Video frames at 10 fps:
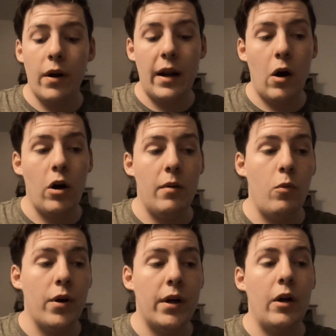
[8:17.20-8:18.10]
Right now I
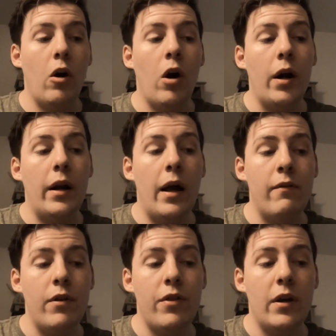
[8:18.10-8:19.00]
am working on
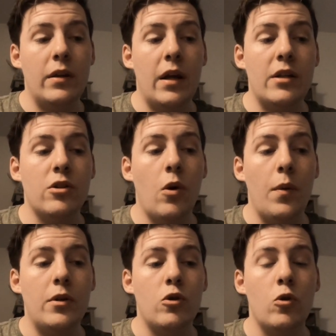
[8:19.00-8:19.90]
everything that is
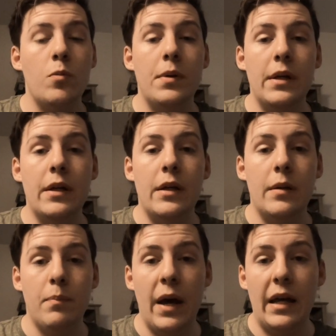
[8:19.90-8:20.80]
going to
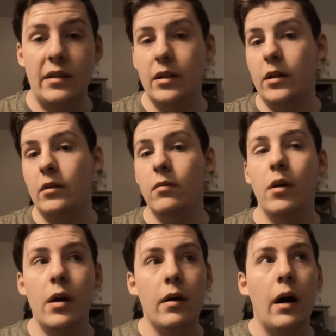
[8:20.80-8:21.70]
be
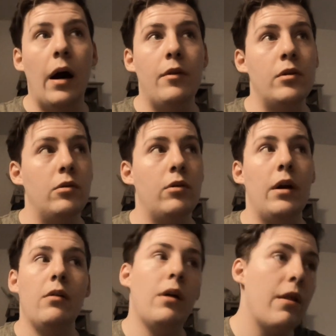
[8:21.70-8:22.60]
painted to
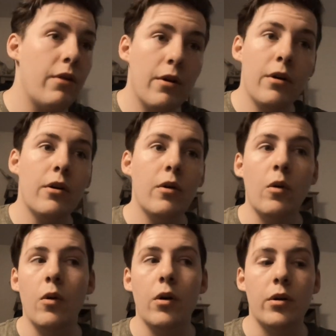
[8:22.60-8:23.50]
look like leather
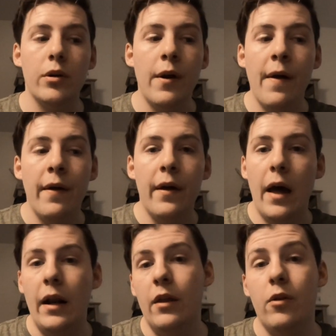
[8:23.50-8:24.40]
or
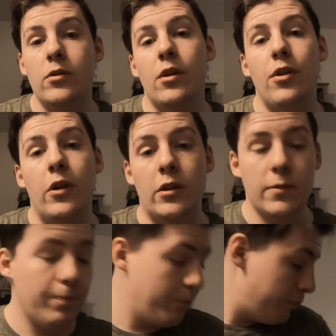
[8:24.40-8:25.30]
any of those other
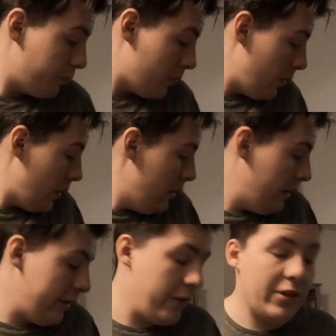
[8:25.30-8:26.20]
things.
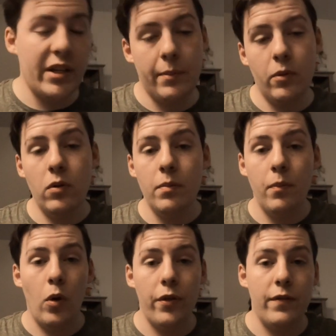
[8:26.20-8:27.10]
Like for example,
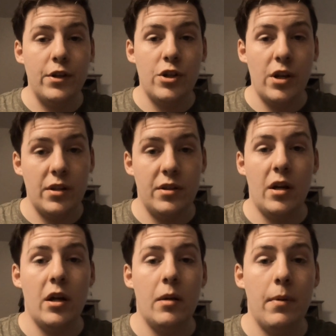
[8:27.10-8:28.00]
both of his shins
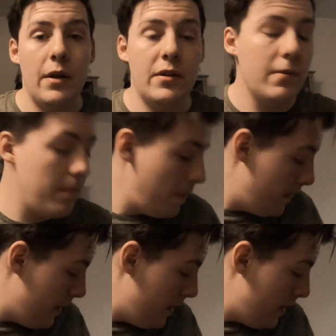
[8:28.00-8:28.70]
got to get painted.